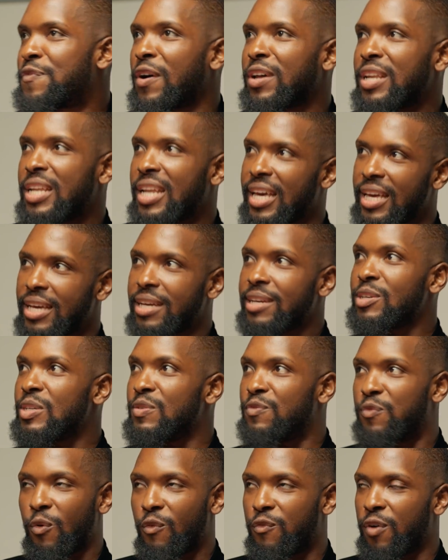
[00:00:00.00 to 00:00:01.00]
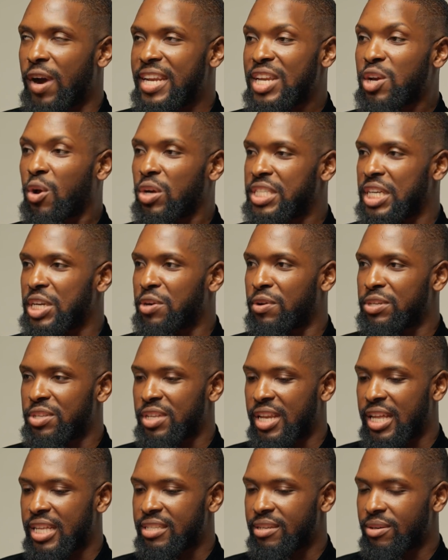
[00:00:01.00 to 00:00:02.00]
thought like for any content creator
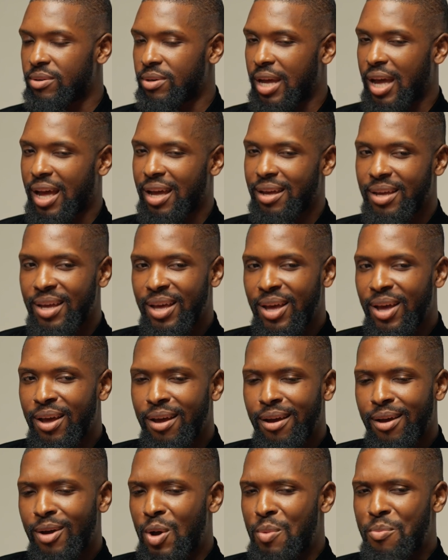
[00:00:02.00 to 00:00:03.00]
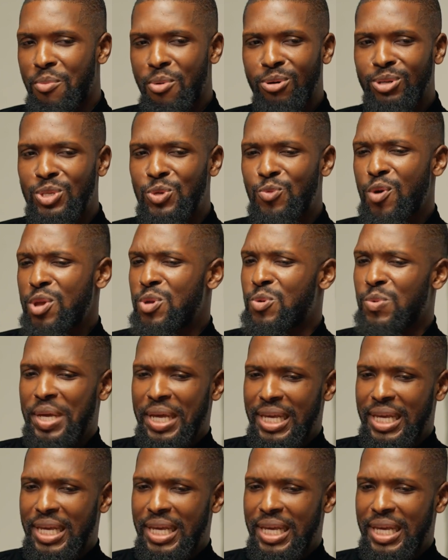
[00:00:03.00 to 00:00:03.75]
that more the way you